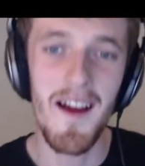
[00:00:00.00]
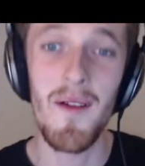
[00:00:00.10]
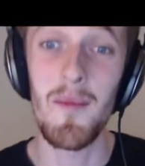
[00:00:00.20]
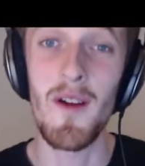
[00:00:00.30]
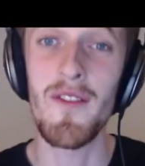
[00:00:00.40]

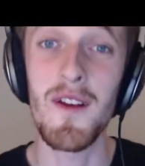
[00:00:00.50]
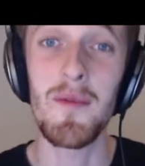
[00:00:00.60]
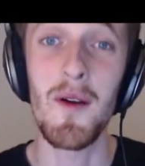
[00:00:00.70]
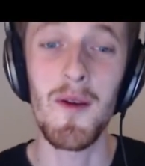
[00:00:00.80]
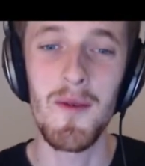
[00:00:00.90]
My first
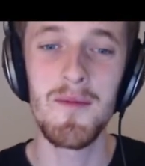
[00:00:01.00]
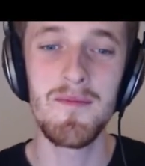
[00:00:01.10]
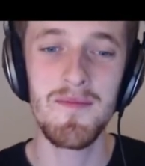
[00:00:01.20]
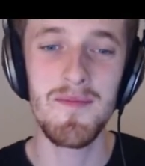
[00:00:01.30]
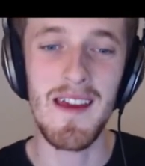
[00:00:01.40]
Pokemon
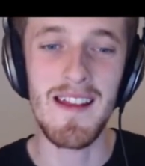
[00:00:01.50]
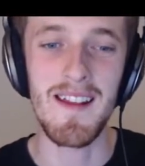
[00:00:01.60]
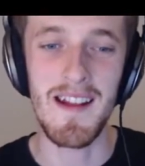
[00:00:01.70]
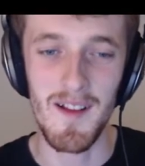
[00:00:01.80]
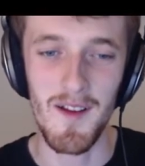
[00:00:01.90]
is
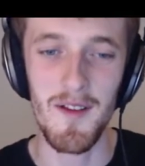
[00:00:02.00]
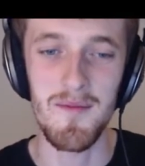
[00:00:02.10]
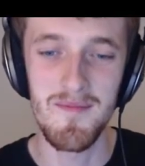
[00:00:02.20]
Zigzagoon.